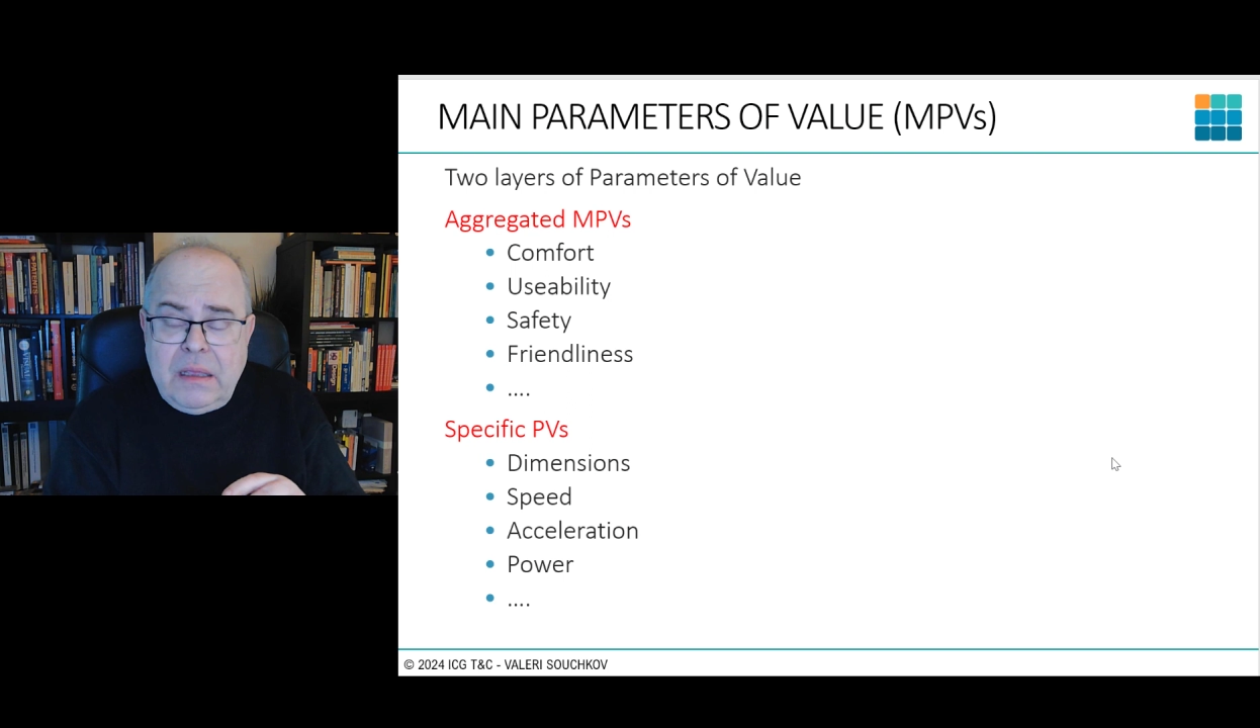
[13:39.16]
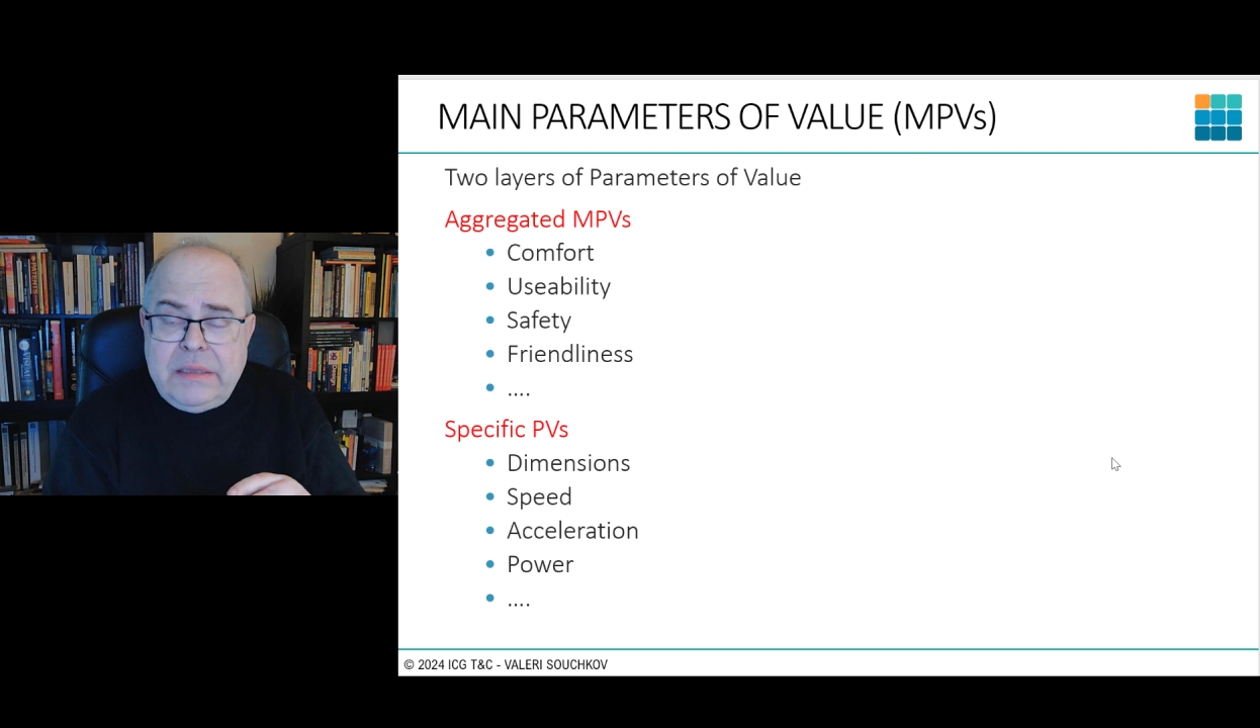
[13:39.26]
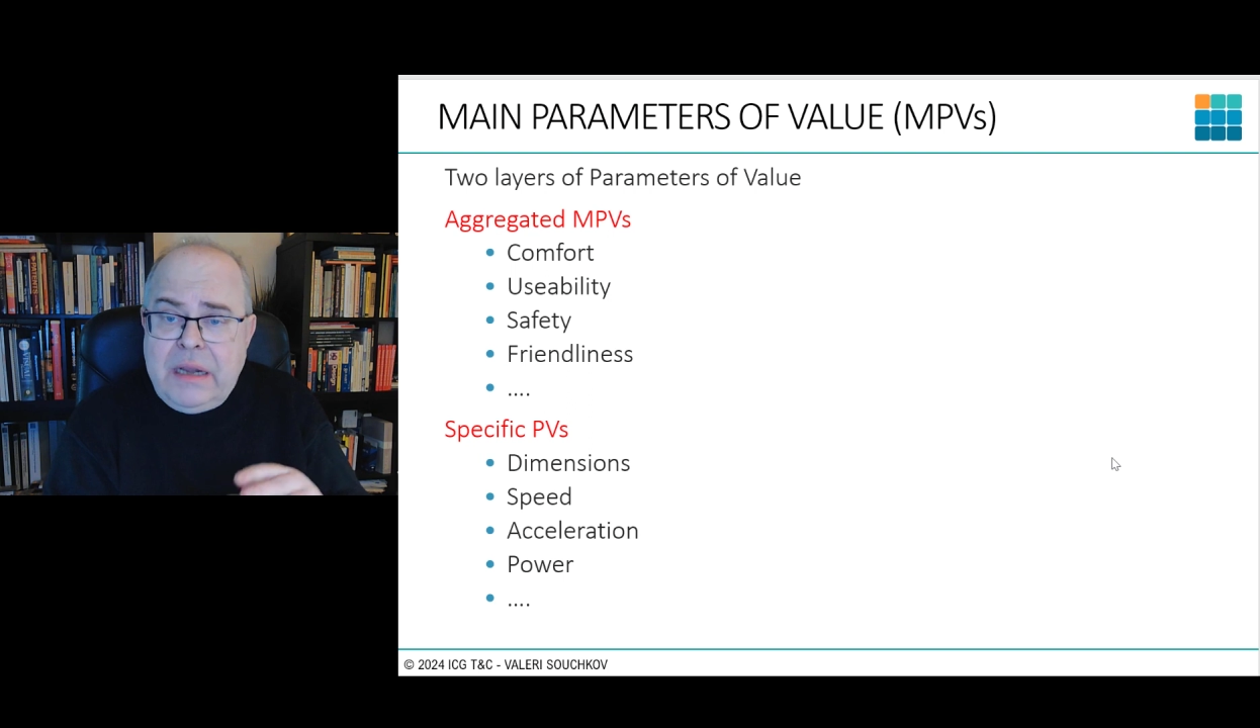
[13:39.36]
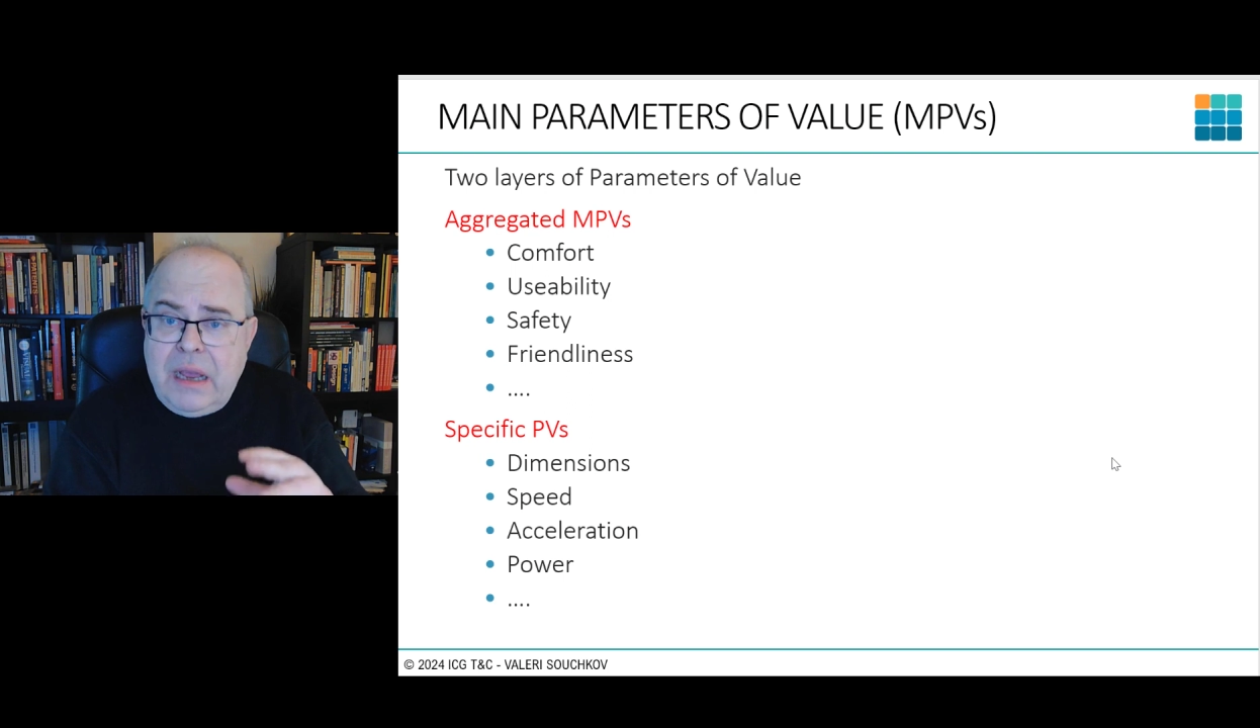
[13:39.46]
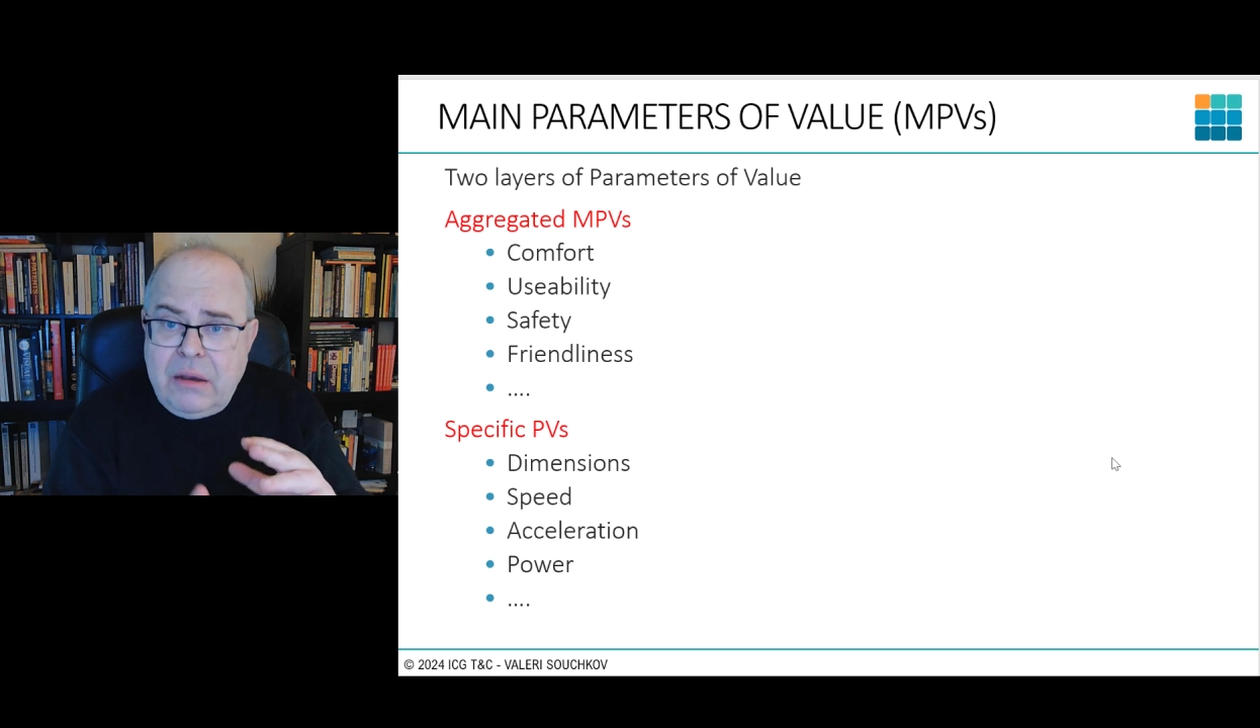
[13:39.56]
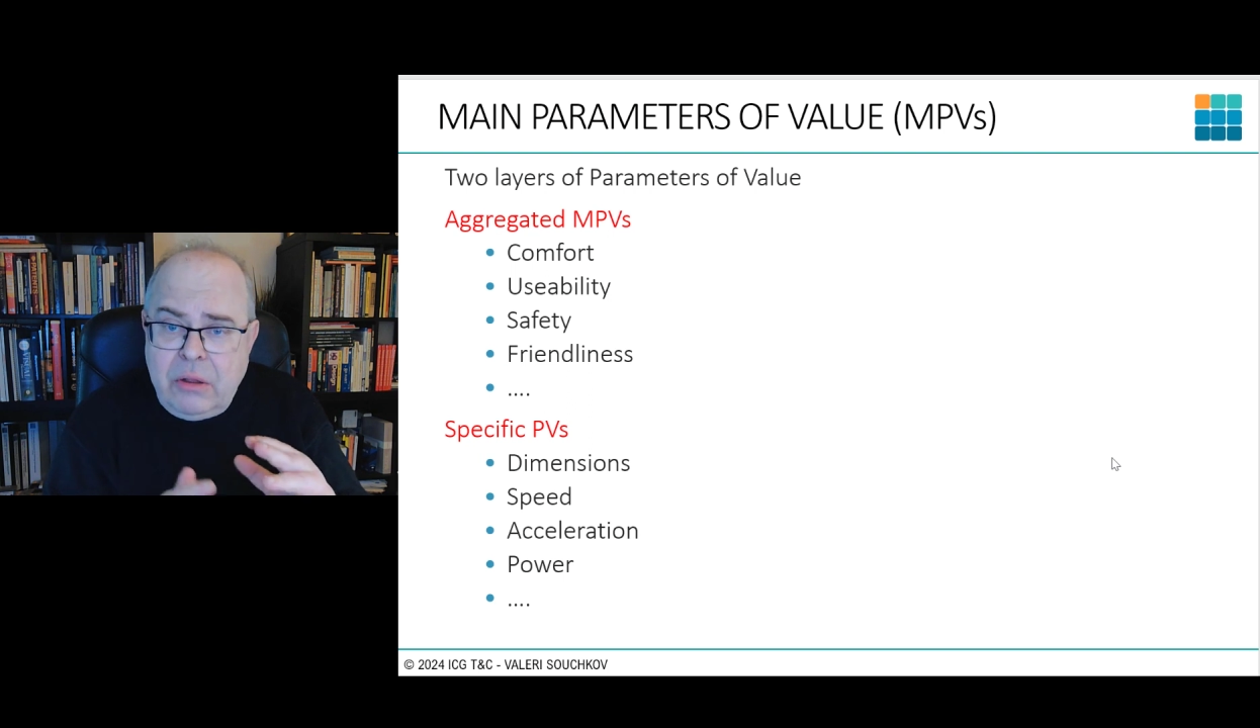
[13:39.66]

There are